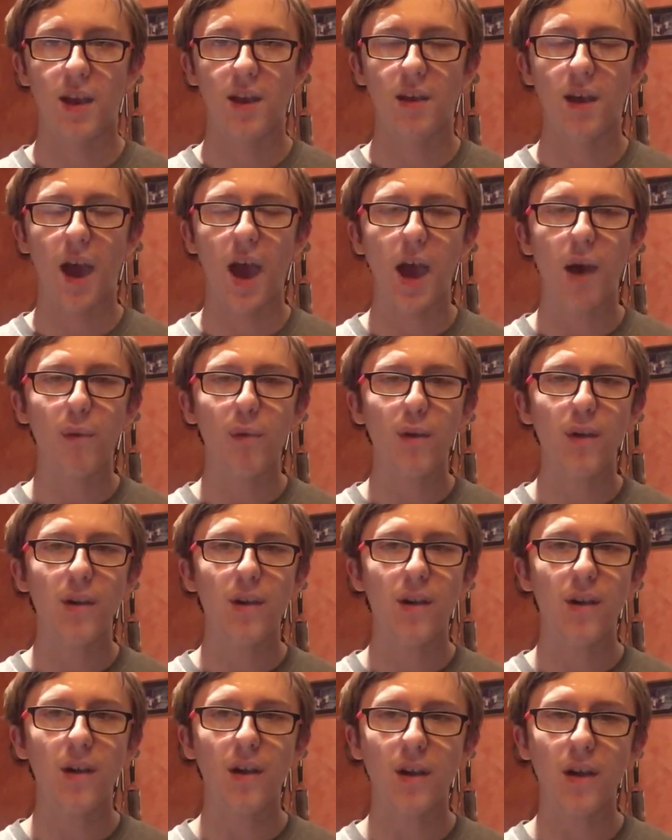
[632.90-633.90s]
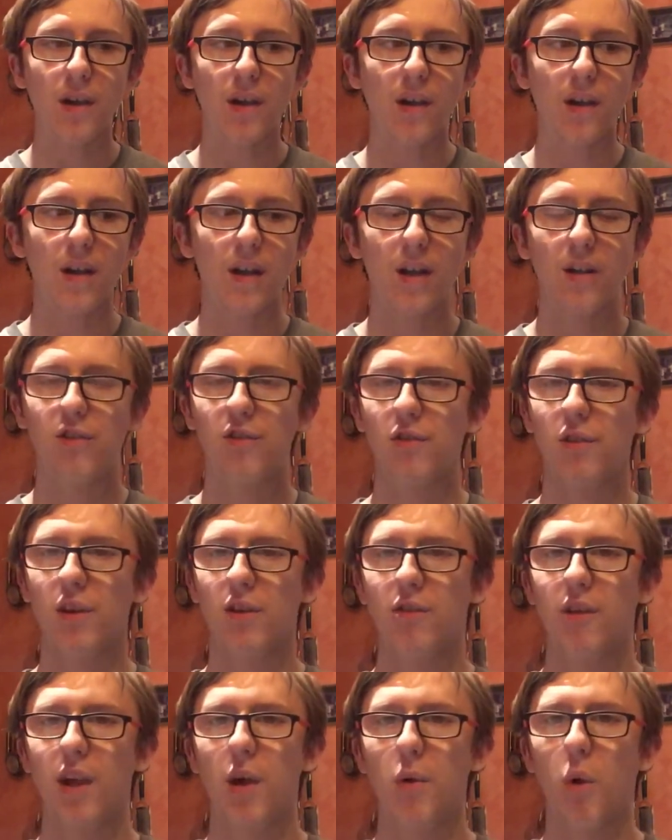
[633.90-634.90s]
Eren
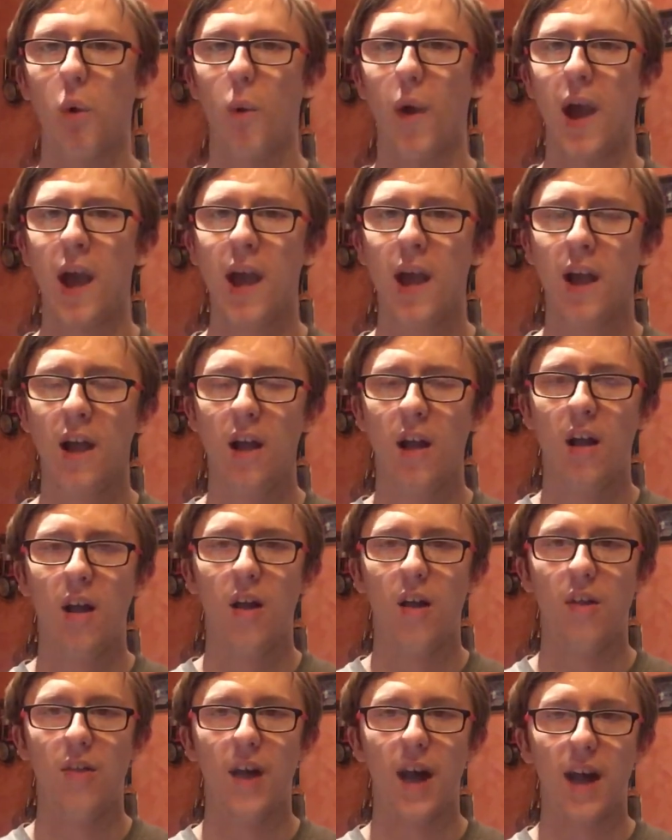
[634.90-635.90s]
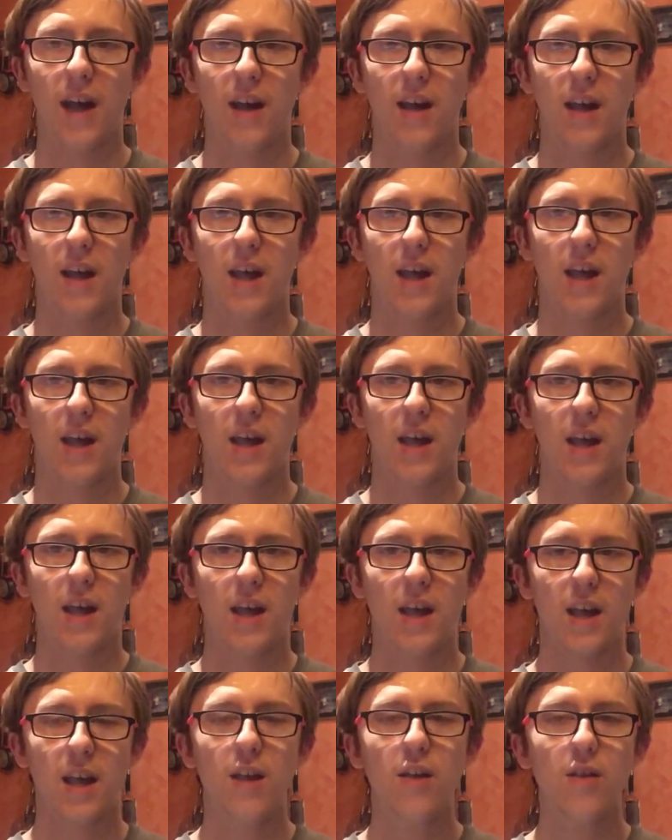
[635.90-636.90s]
is now aware that
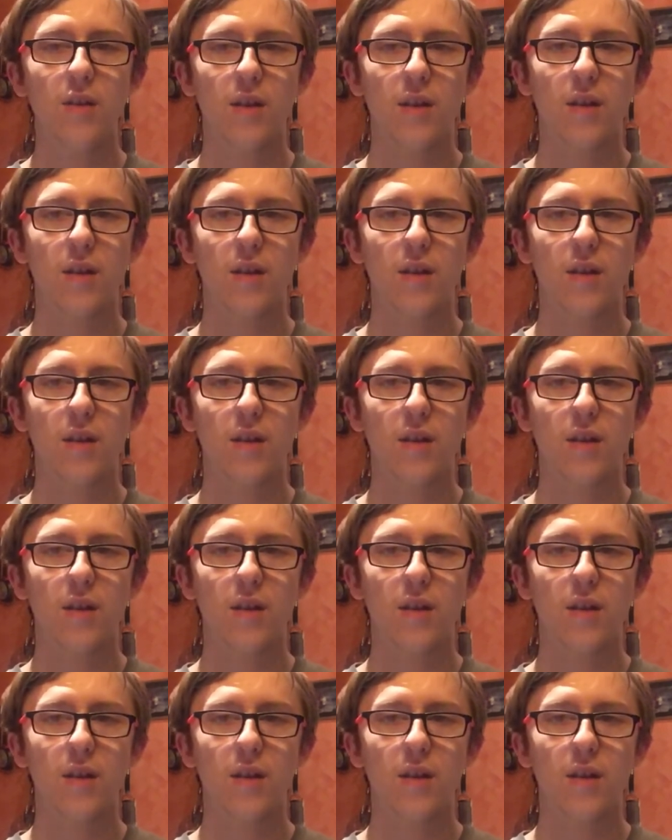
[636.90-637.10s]
it's